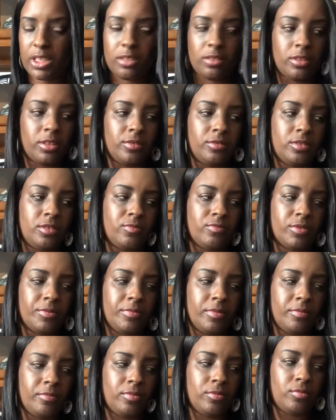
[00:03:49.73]
don't even
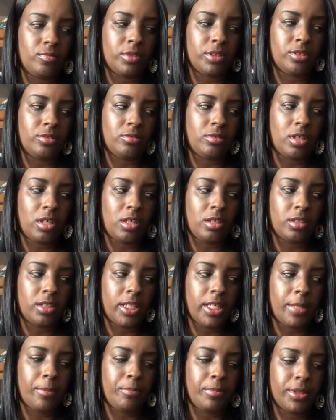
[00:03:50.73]
remember what you call
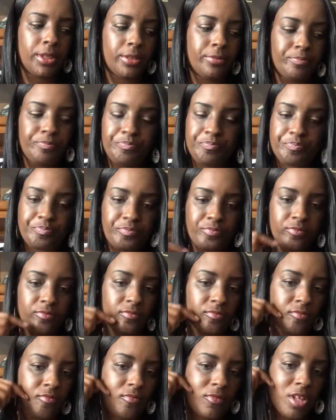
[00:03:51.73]
that, but
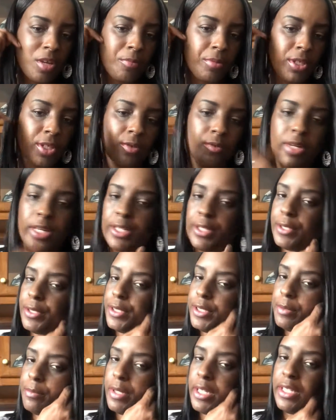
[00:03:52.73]
put it right
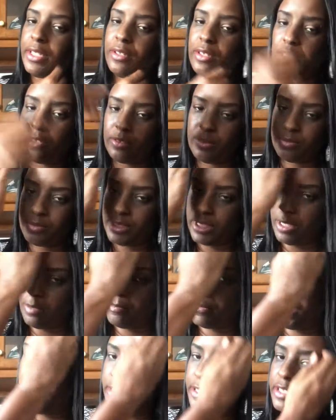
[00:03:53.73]
here to make, you know what I'm
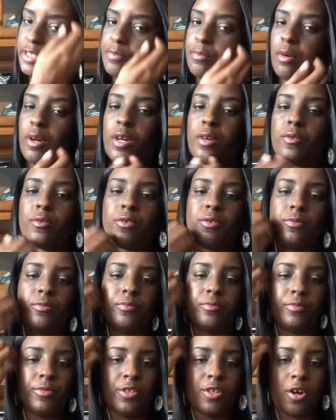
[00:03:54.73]
saying, make this part real
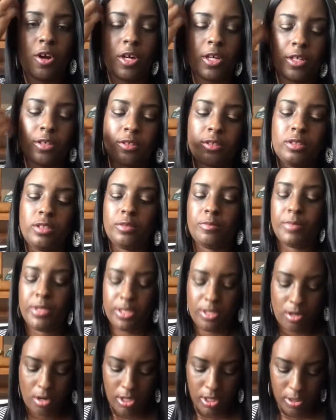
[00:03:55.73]
darker, a little
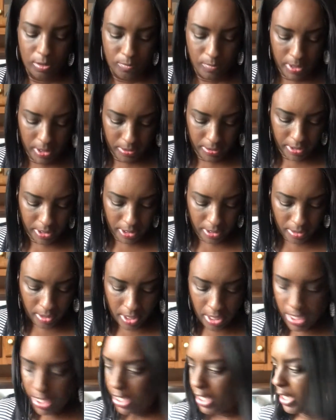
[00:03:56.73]
bit darker around there,
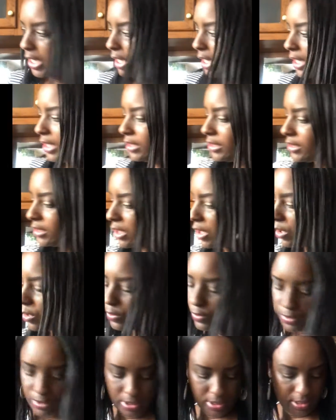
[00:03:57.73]
and
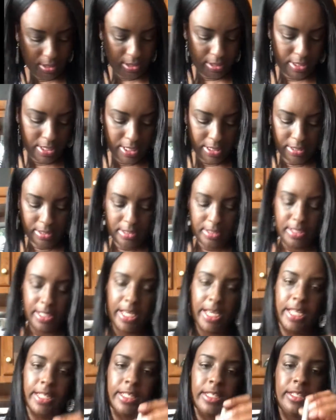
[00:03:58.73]
so that's
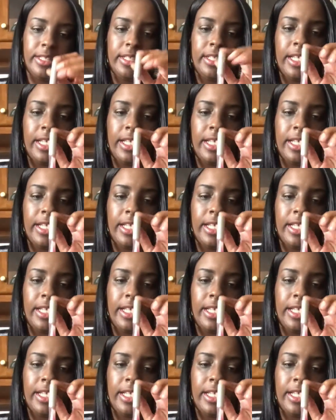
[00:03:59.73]
that, and